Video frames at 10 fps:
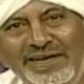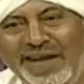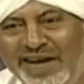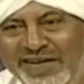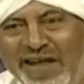The
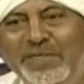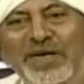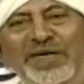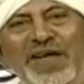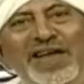English tongue
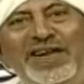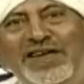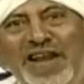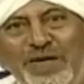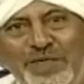means the
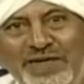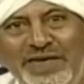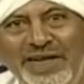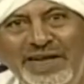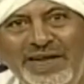English language.
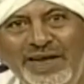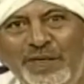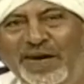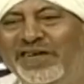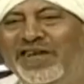
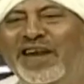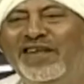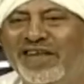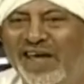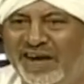When I say
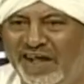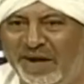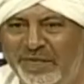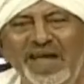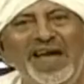lisan
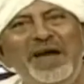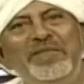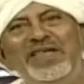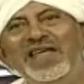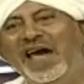al-Arabi, I
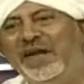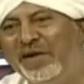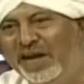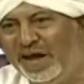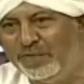mean the
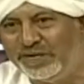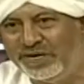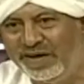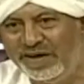Arabic language.